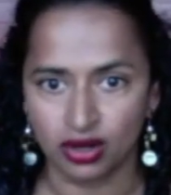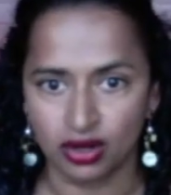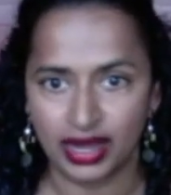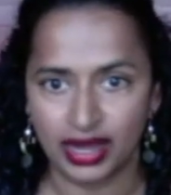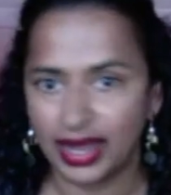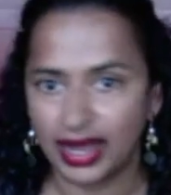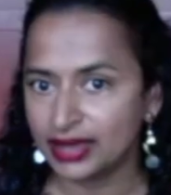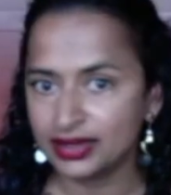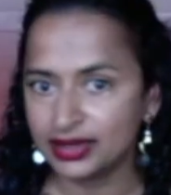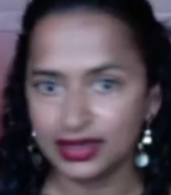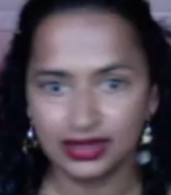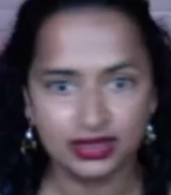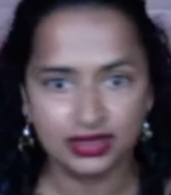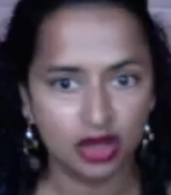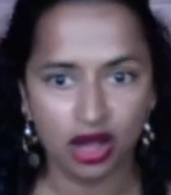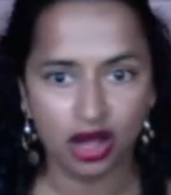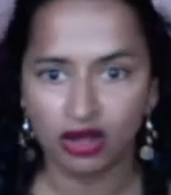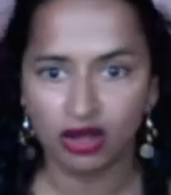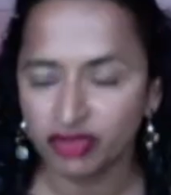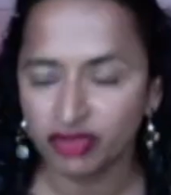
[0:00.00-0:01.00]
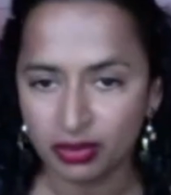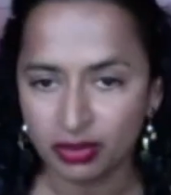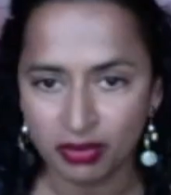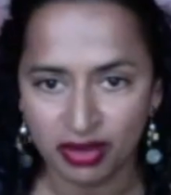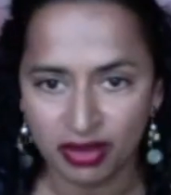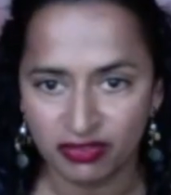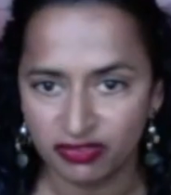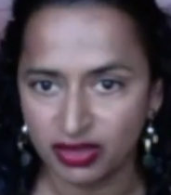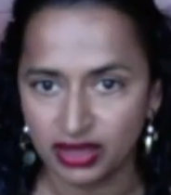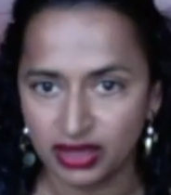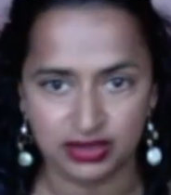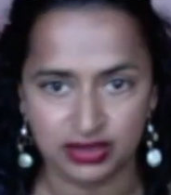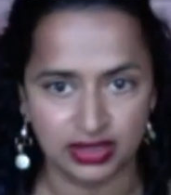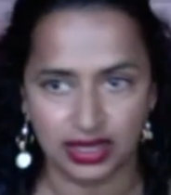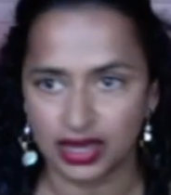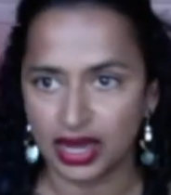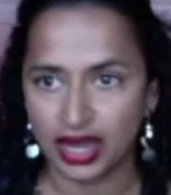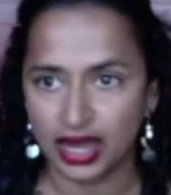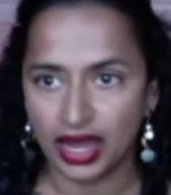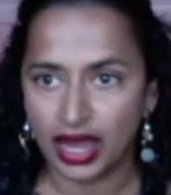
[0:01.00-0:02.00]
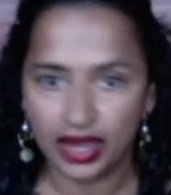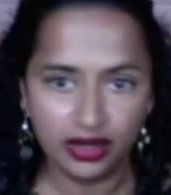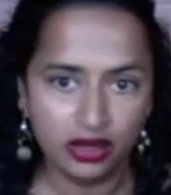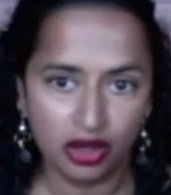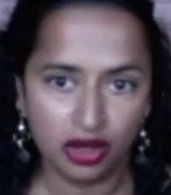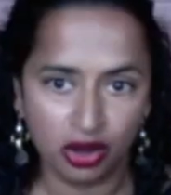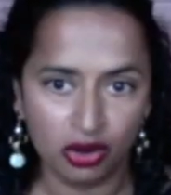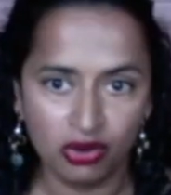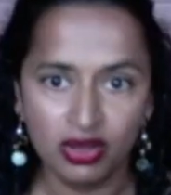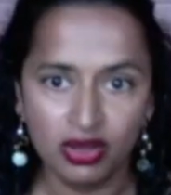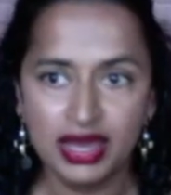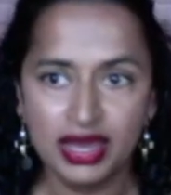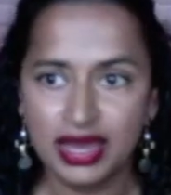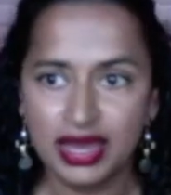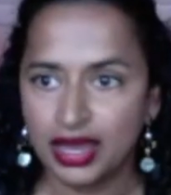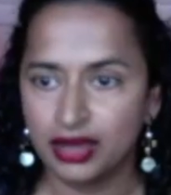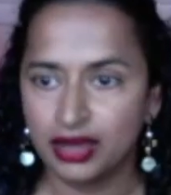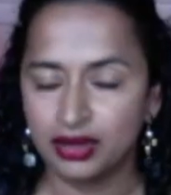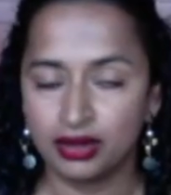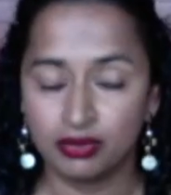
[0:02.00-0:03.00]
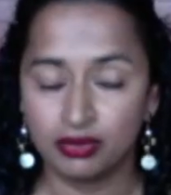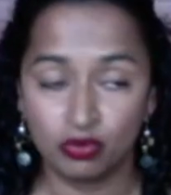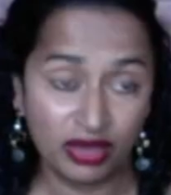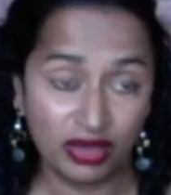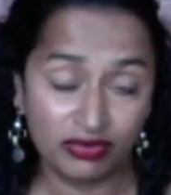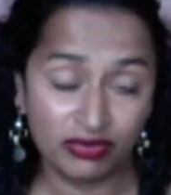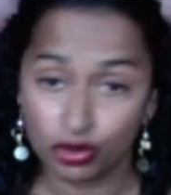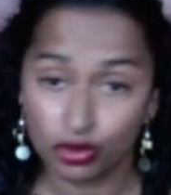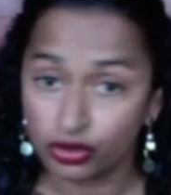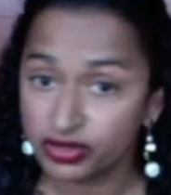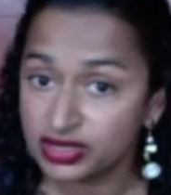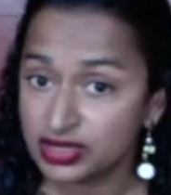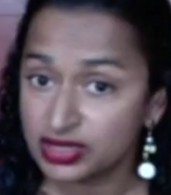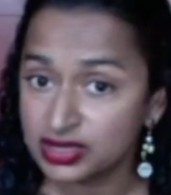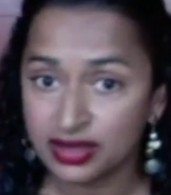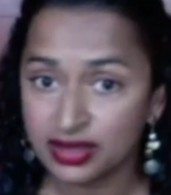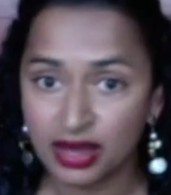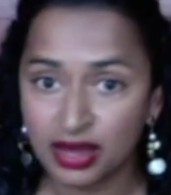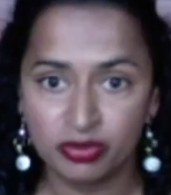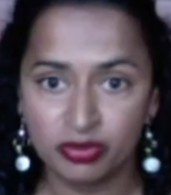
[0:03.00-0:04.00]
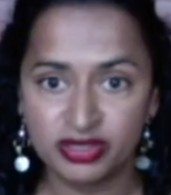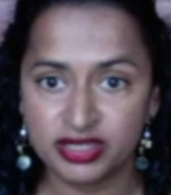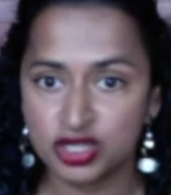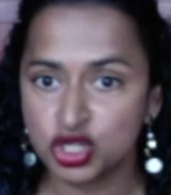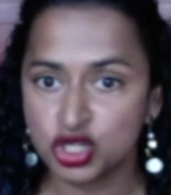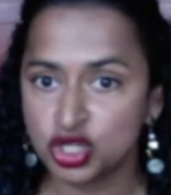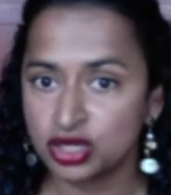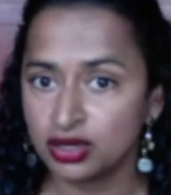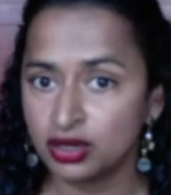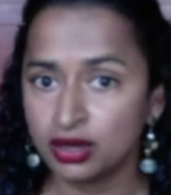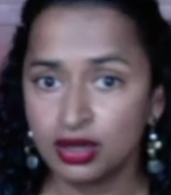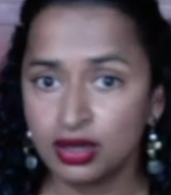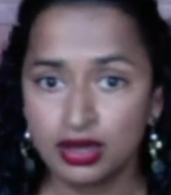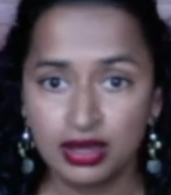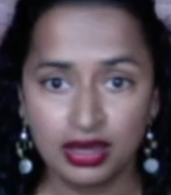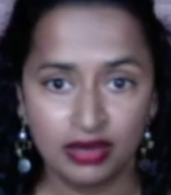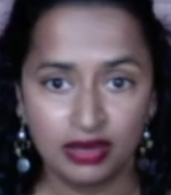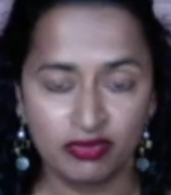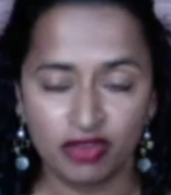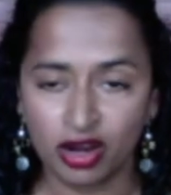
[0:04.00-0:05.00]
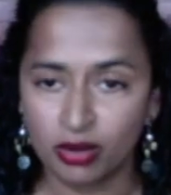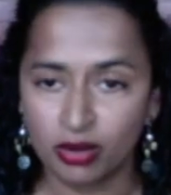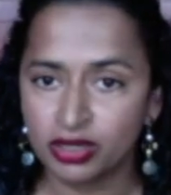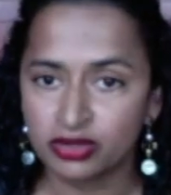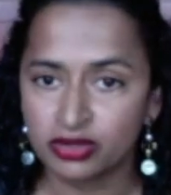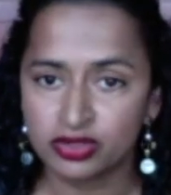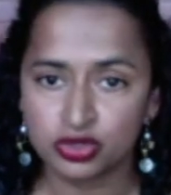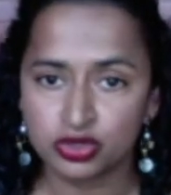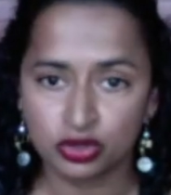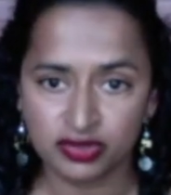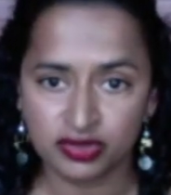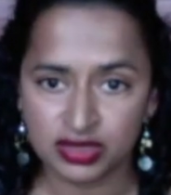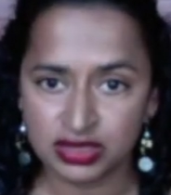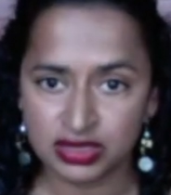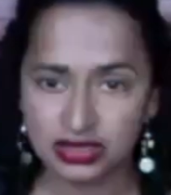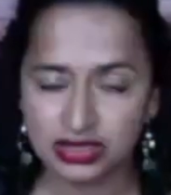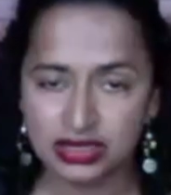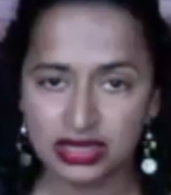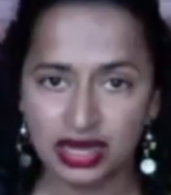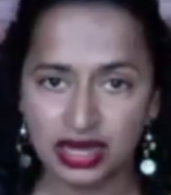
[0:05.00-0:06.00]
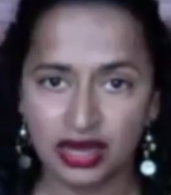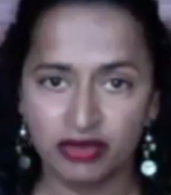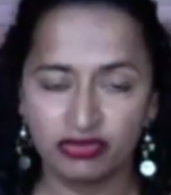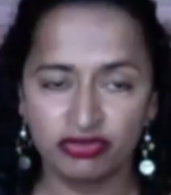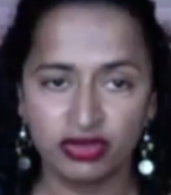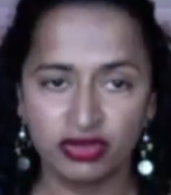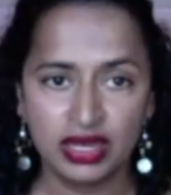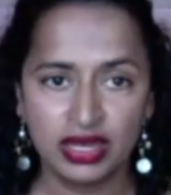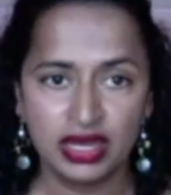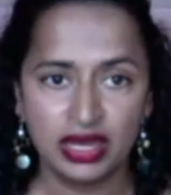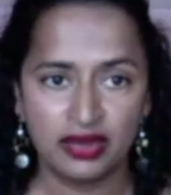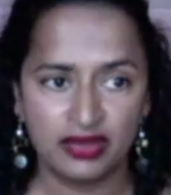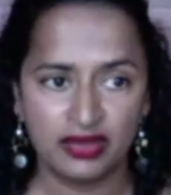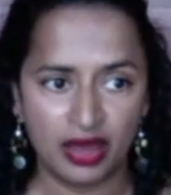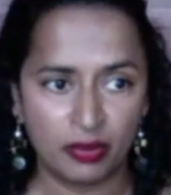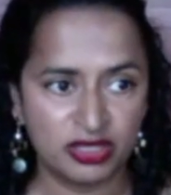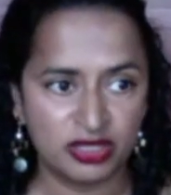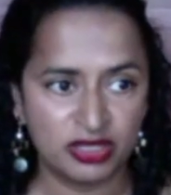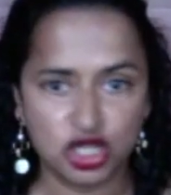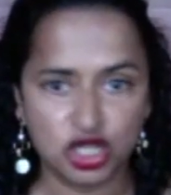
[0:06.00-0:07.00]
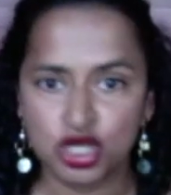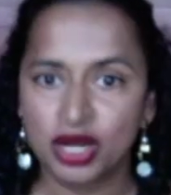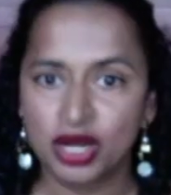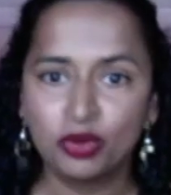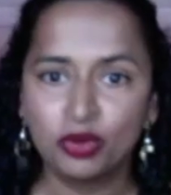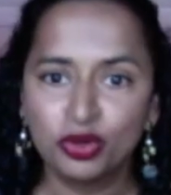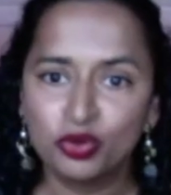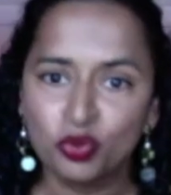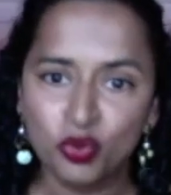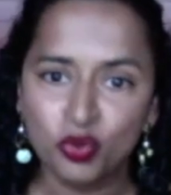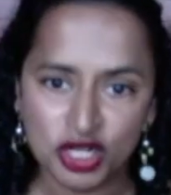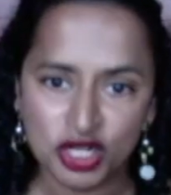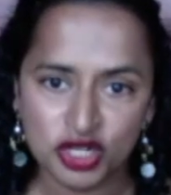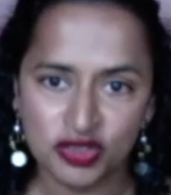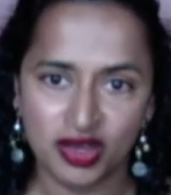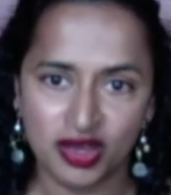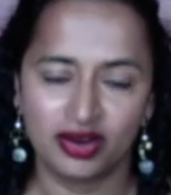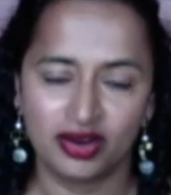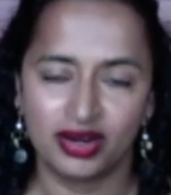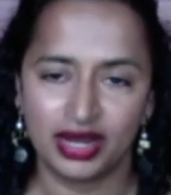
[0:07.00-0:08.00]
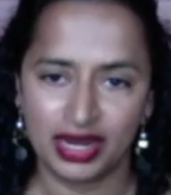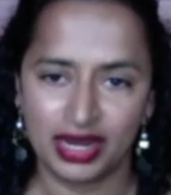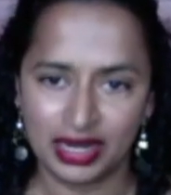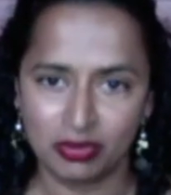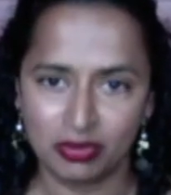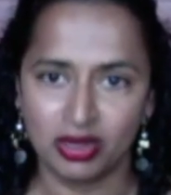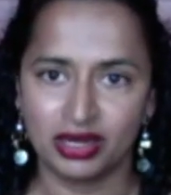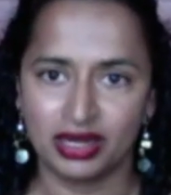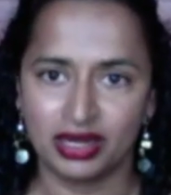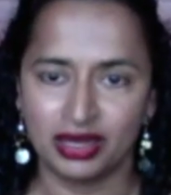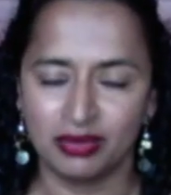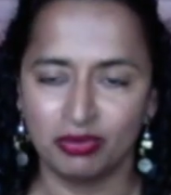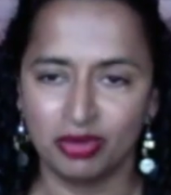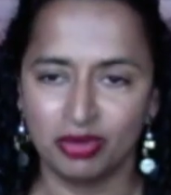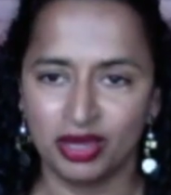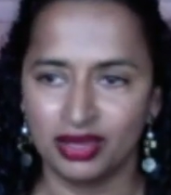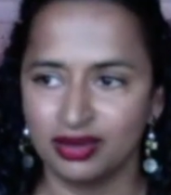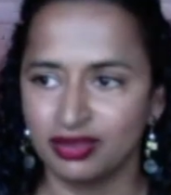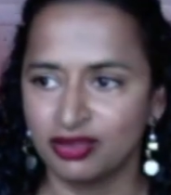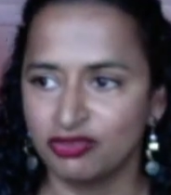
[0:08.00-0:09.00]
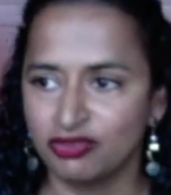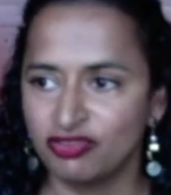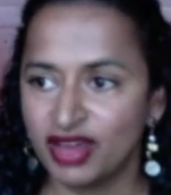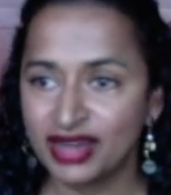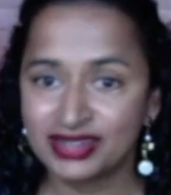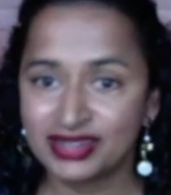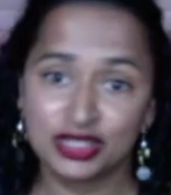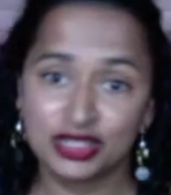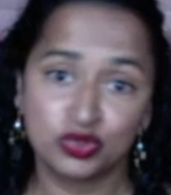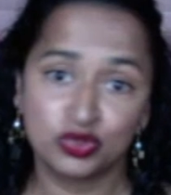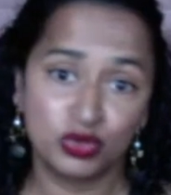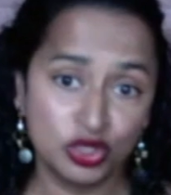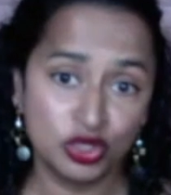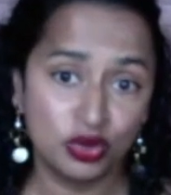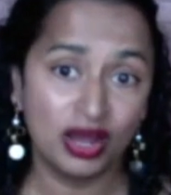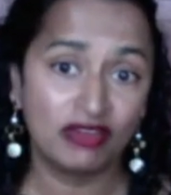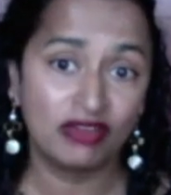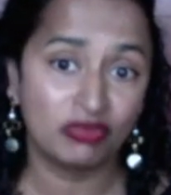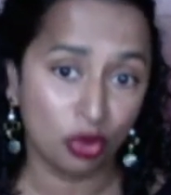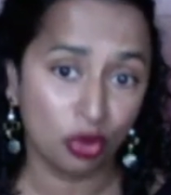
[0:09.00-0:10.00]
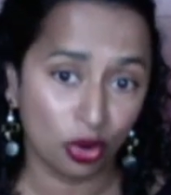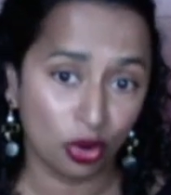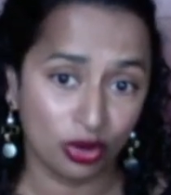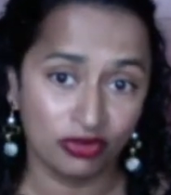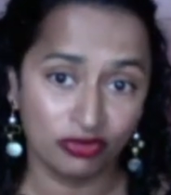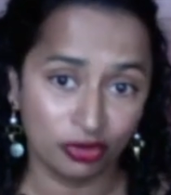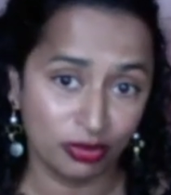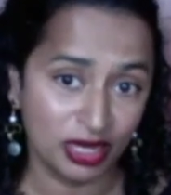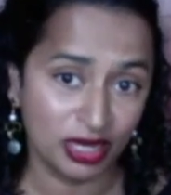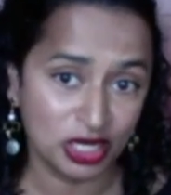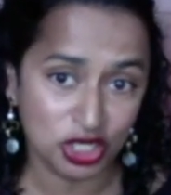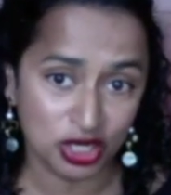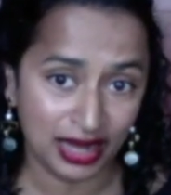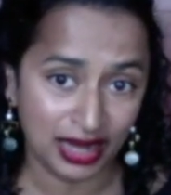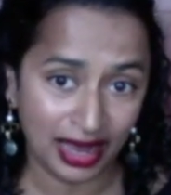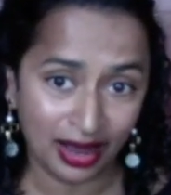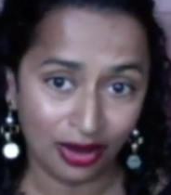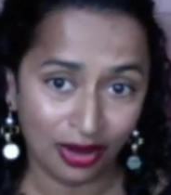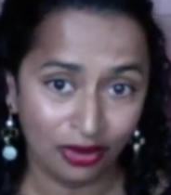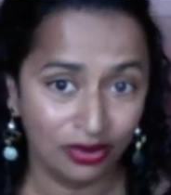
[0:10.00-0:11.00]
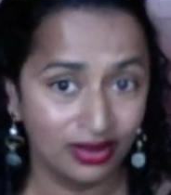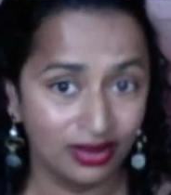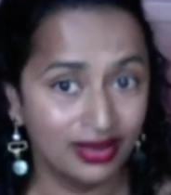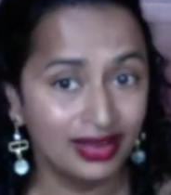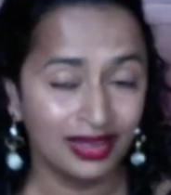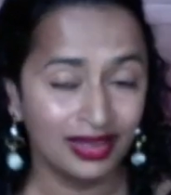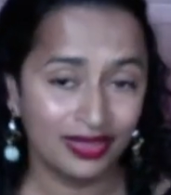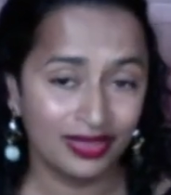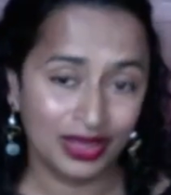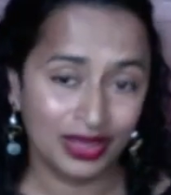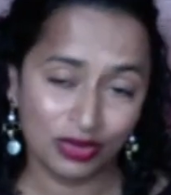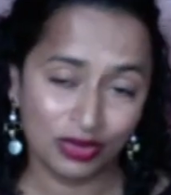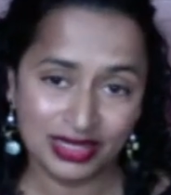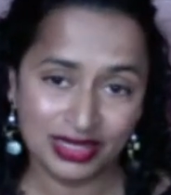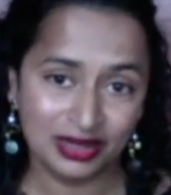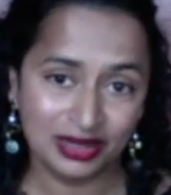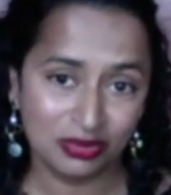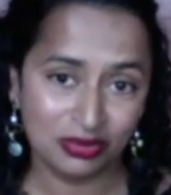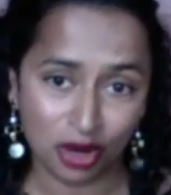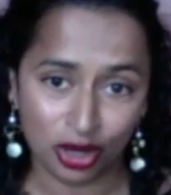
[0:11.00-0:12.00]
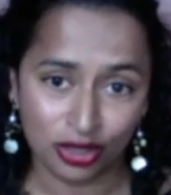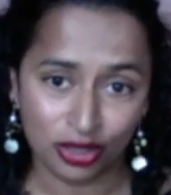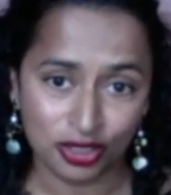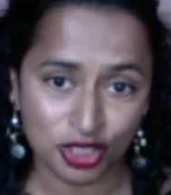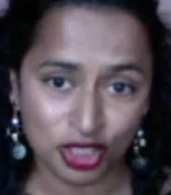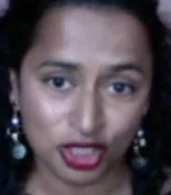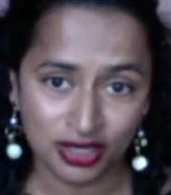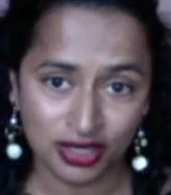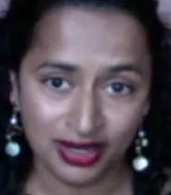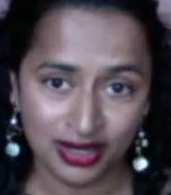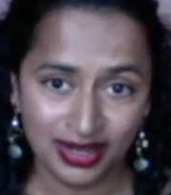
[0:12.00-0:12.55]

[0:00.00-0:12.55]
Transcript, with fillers: I had kids coughing in my face. Like I, I know, and we have nurses in that position, environmental services staff in that position. I wouldn't wish that on anybody. But the fact is, we do have more information now than we did in March.